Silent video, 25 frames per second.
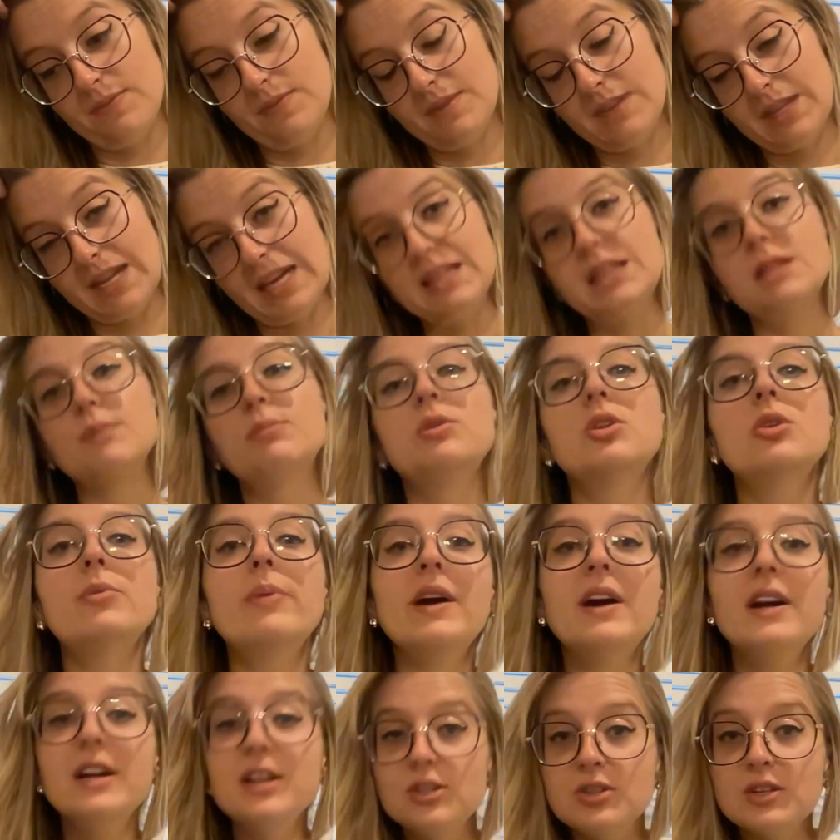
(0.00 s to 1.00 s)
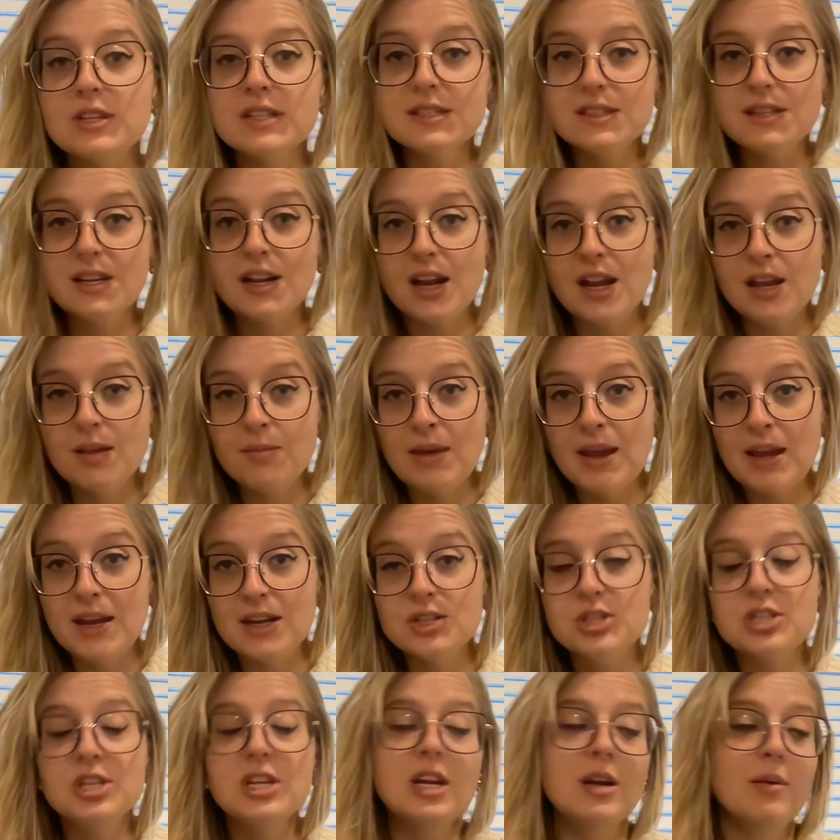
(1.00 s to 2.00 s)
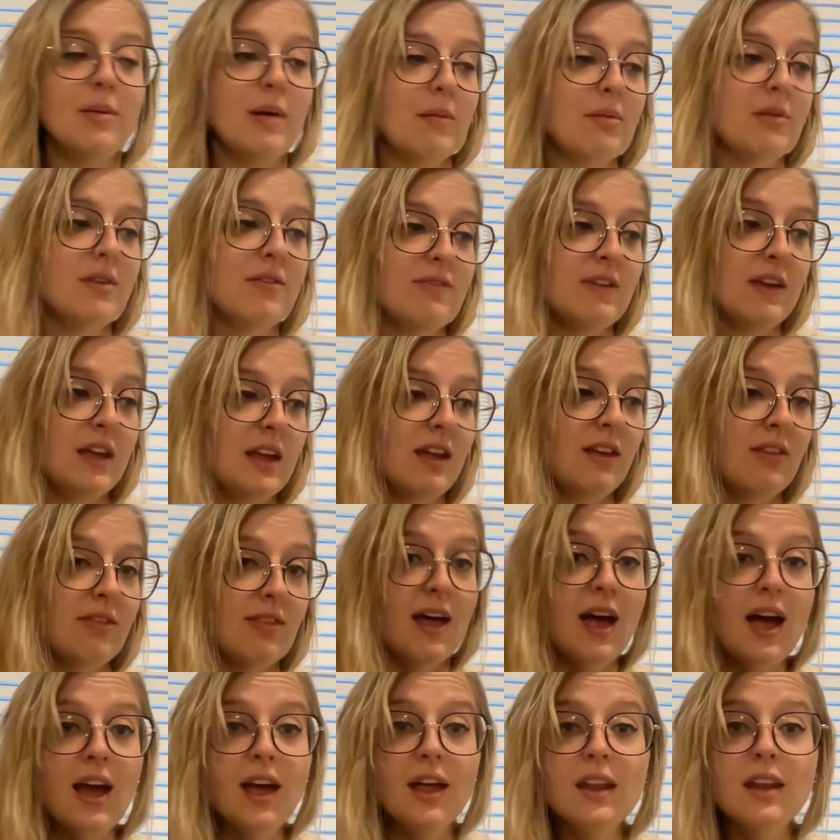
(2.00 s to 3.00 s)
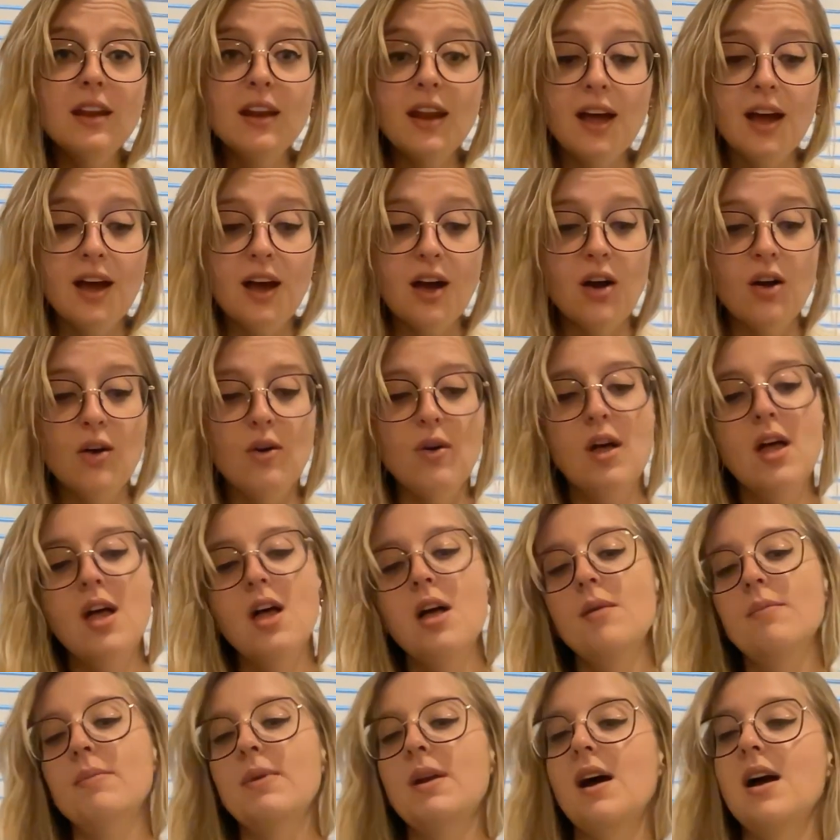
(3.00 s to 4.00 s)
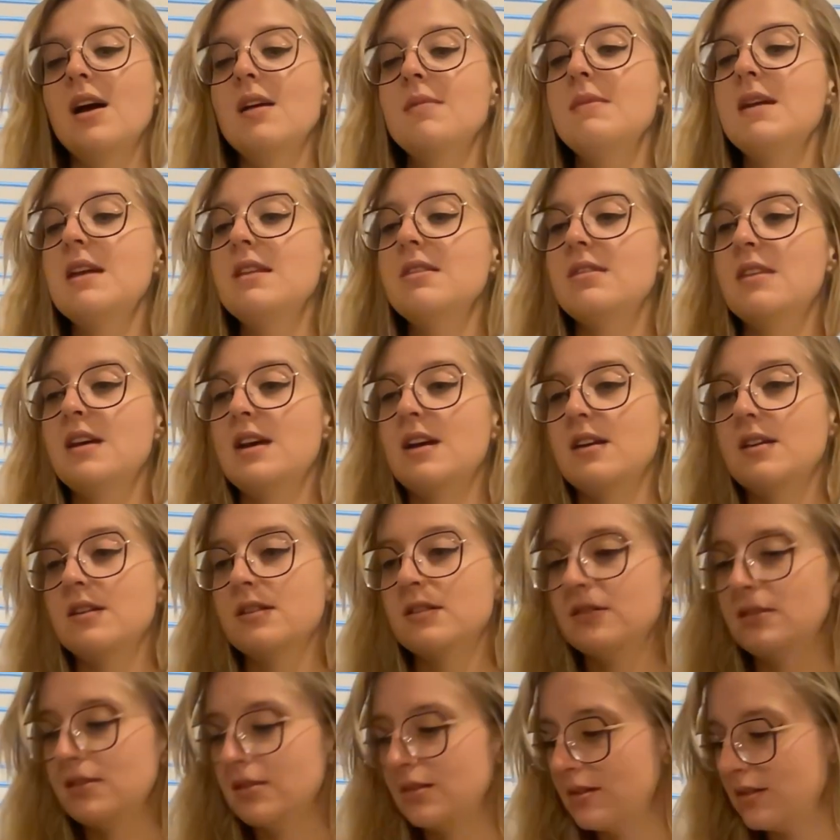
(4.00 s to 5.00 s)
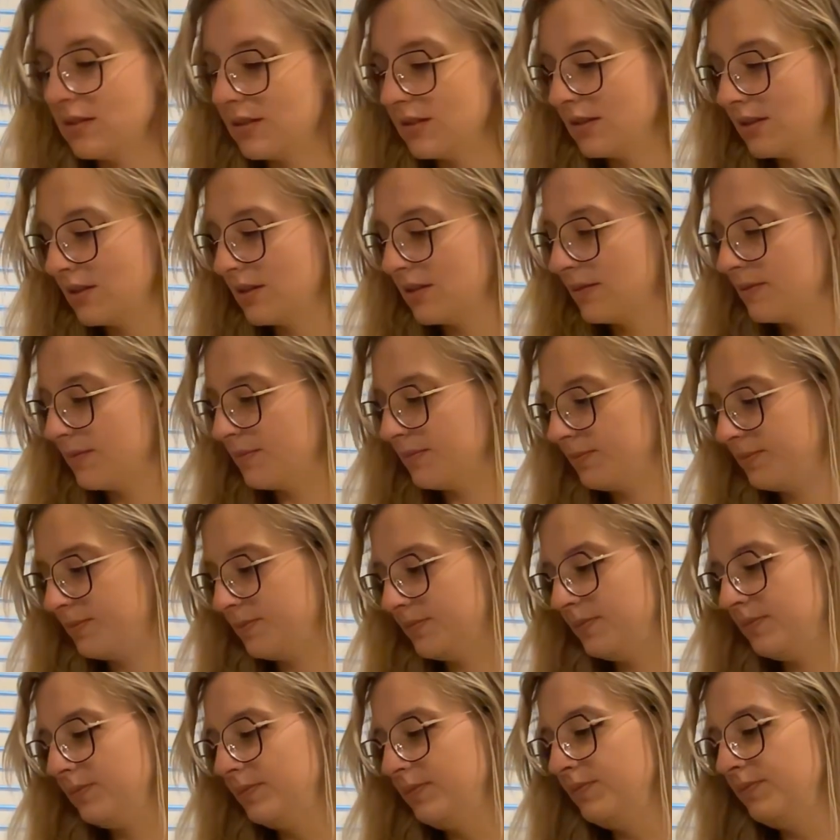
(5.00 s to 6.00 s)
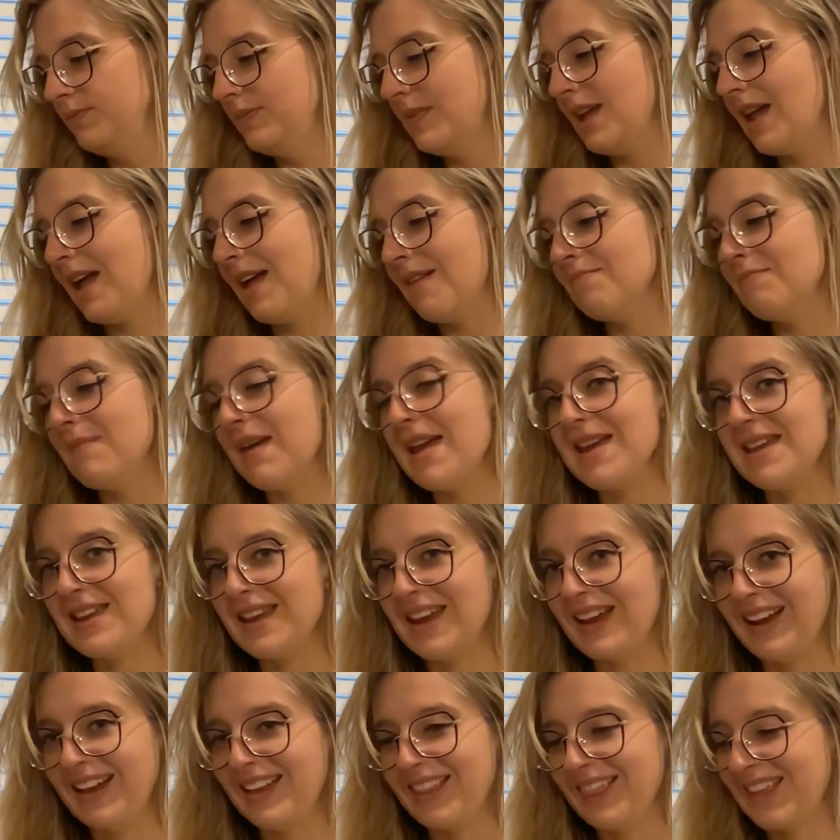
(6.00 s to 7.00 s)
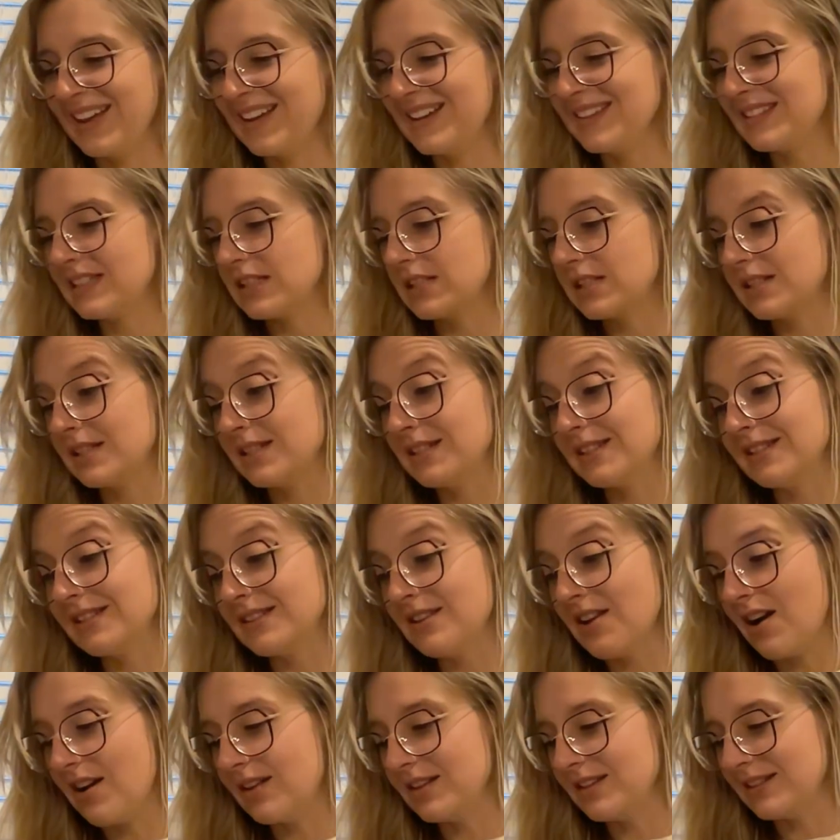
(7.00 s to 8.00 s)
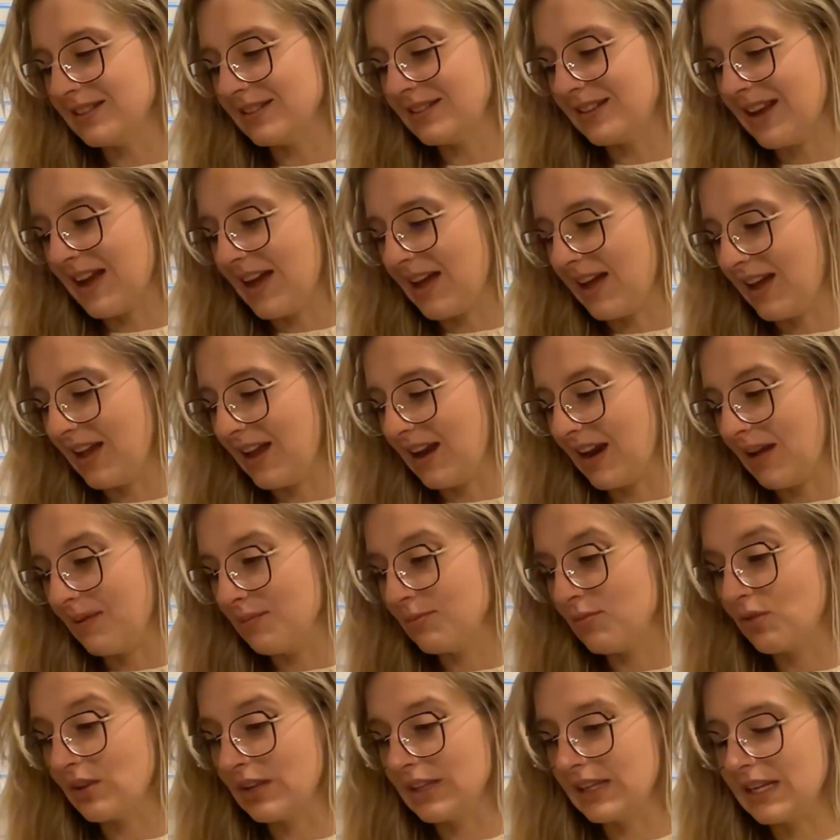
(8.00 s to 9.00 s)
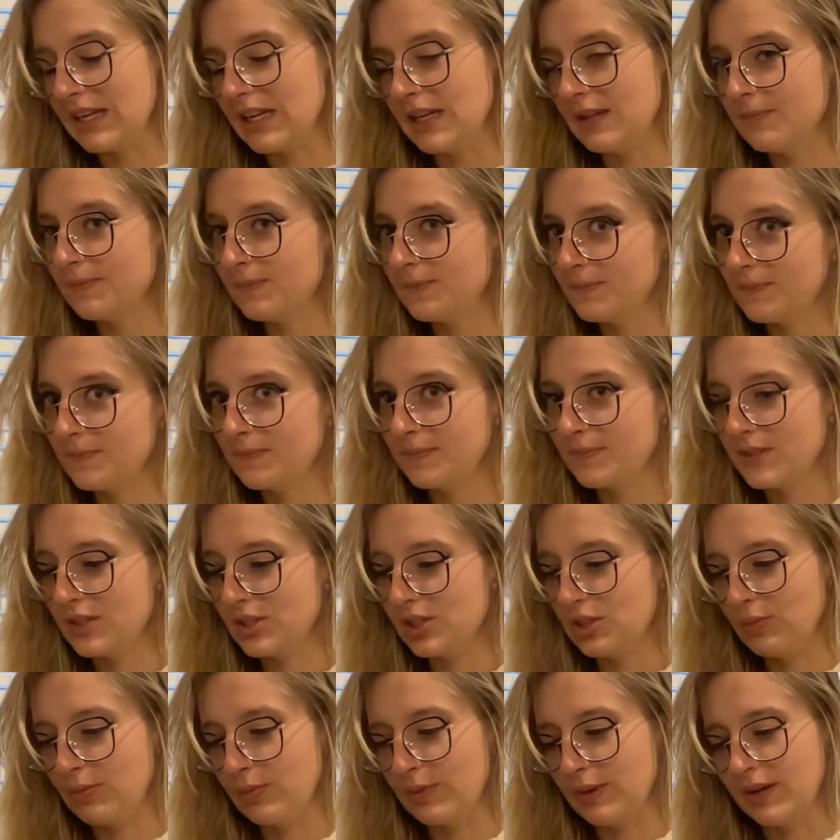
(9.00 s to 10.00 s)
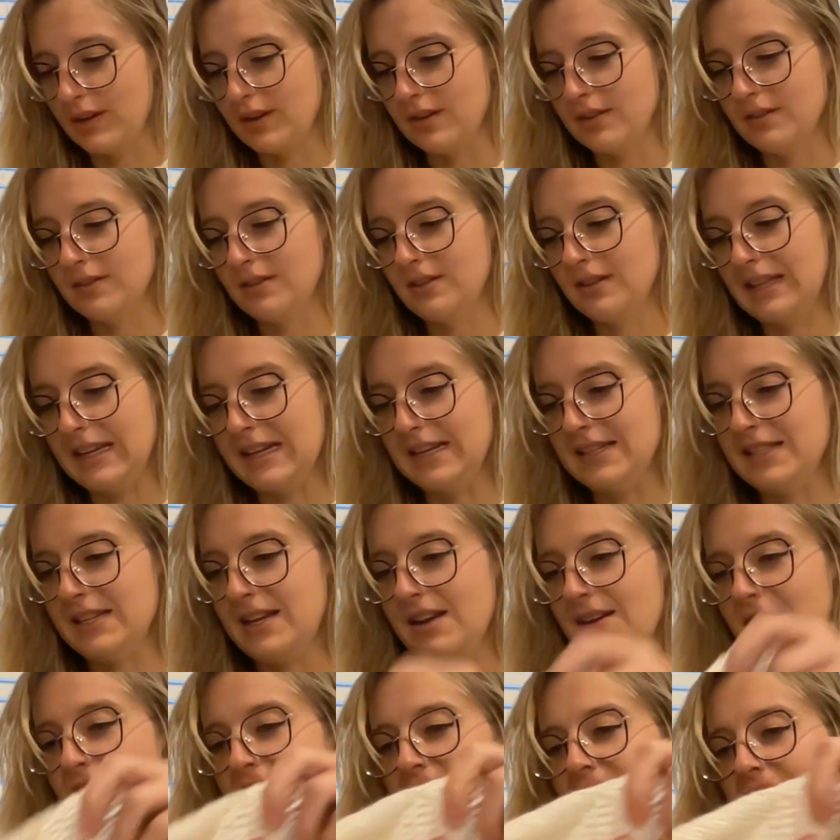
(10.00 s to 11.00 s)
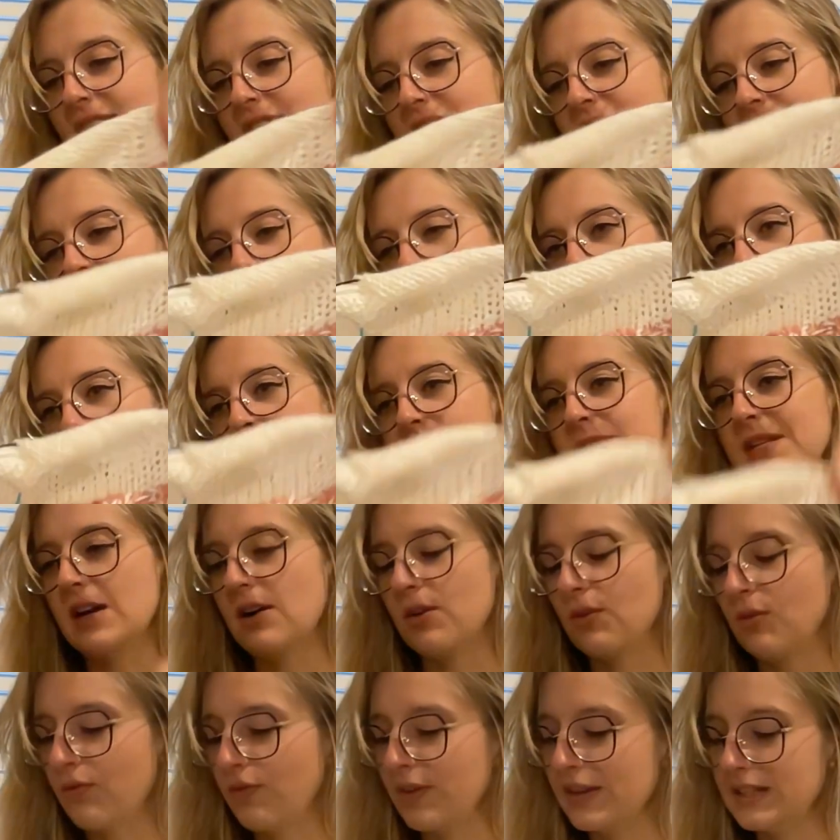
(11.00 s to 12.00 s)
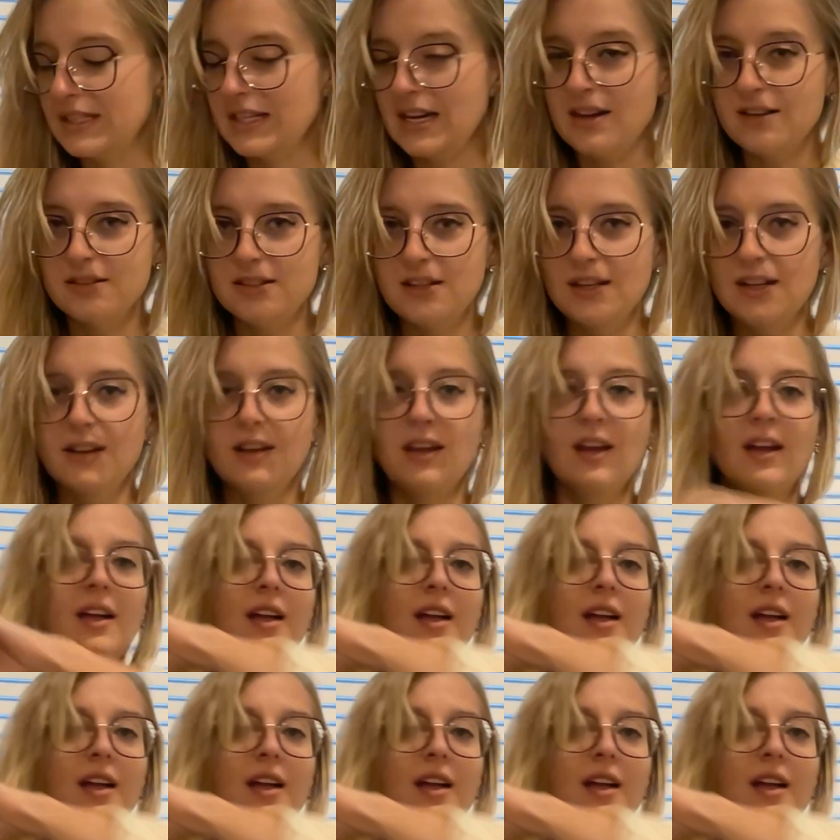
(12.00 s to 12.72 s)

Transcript: like the blueberry dress that I made, she could probably fit in that now. But I made this and making this because it is not done yet. And I'm really super lazy on it. I have the hiccups now. Fantastic.